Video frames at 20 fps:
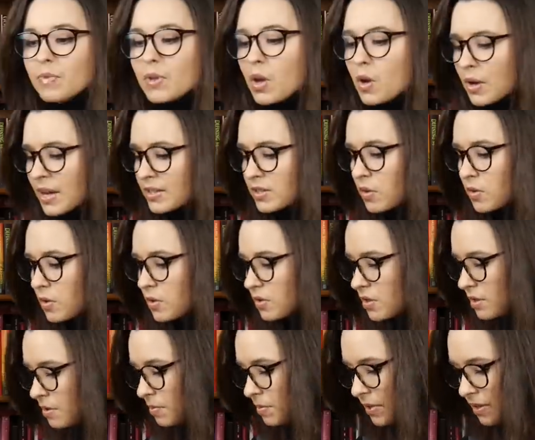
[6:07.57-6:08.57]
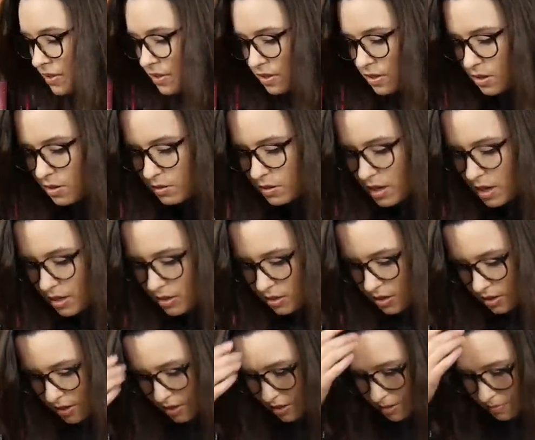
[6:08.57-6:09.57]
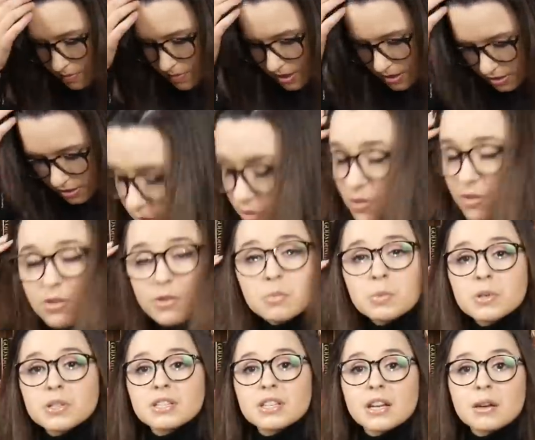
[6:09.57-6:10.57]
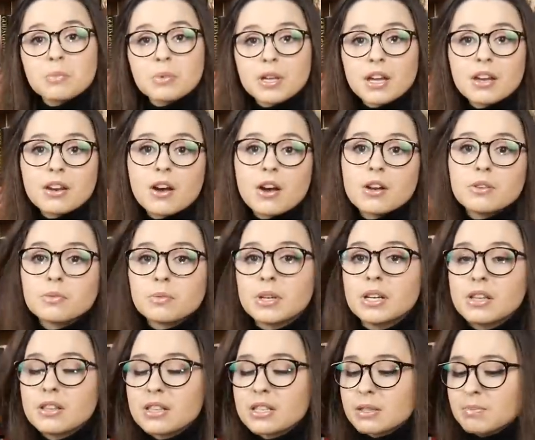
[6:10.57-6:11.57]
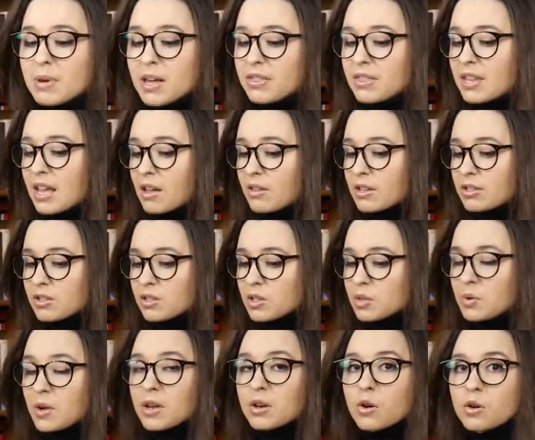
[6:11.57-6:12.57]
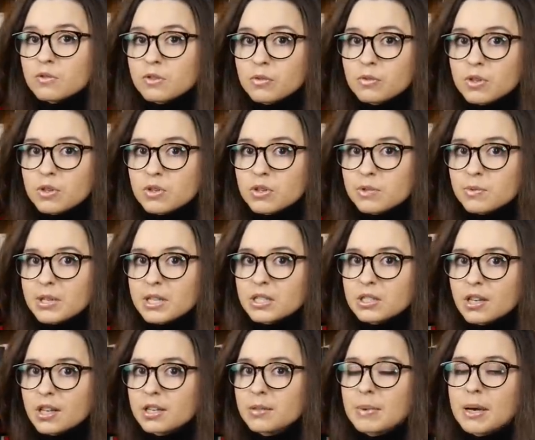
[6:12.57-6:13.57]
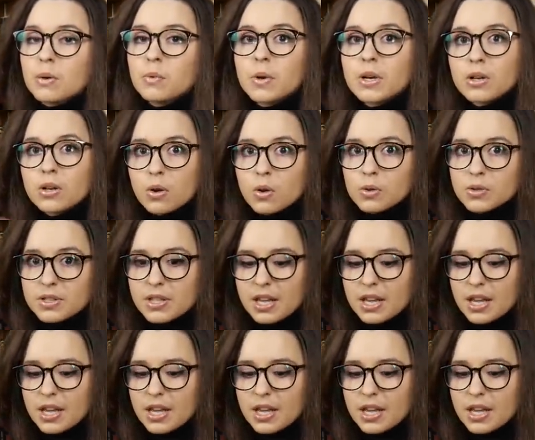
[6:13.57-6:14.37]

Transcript: Okay, so those are the books. Oh gosh, this is a mess. So those are the books that I plan on reading this month. Now let's do an overview so we can talk about what goals they